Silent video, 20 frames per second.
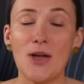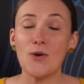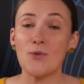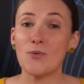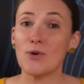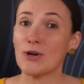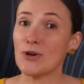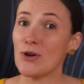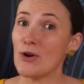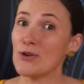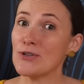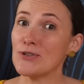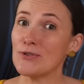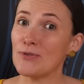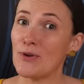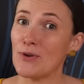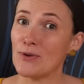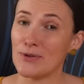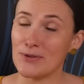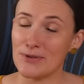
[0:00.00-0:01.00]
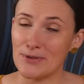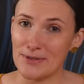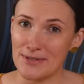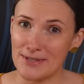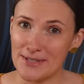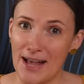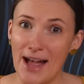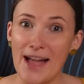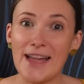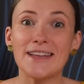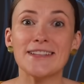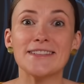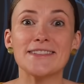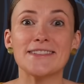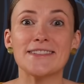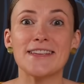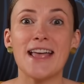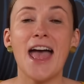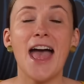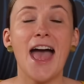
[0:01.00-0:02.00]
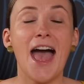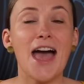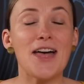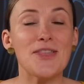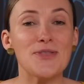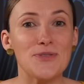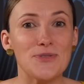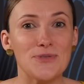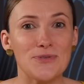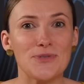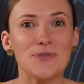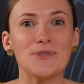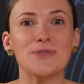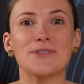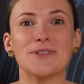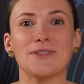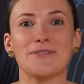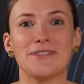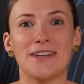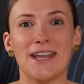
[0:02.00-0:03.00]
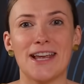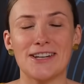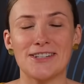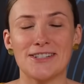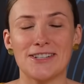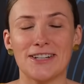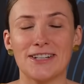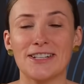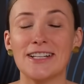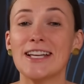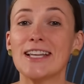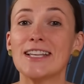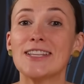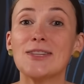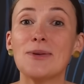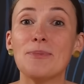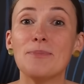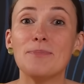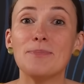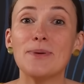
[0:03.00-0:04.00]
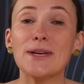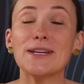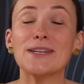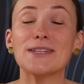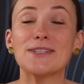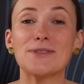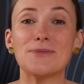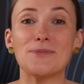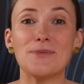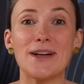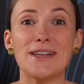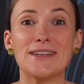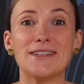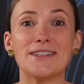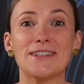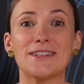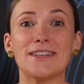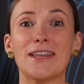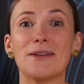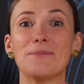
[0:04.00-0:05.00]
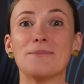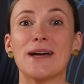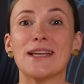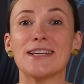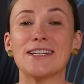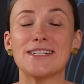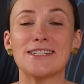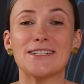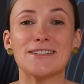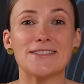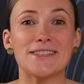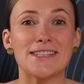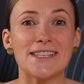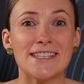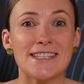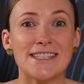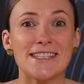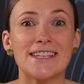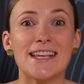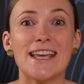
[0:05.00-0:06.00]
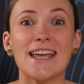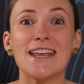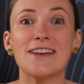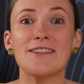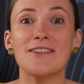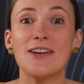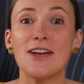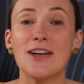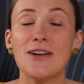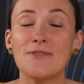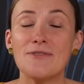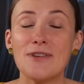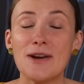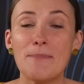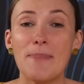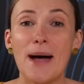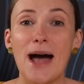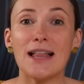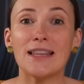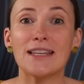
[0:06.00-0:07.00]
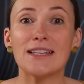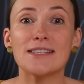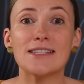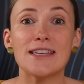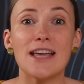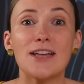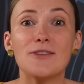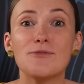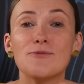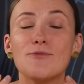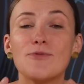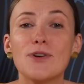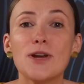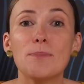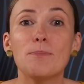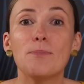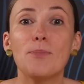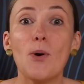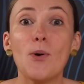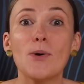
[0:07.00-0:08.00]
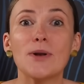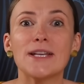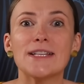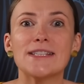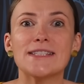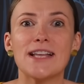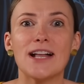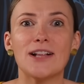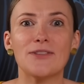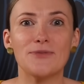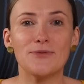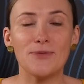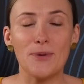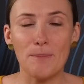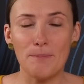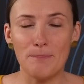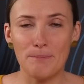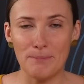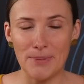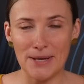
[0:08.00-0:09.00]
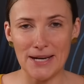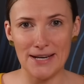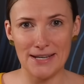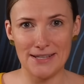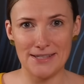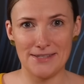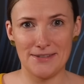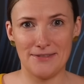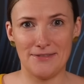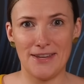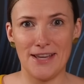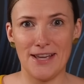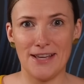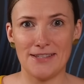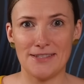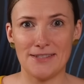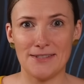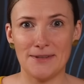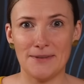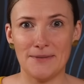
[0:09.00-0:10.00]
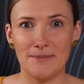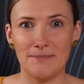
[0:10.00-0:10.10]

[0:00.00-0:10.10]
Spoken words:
We're going to focus on science and the rules of nature, the biggest wonder that managed to sustain, rebalance, and reborn itself for billions of years.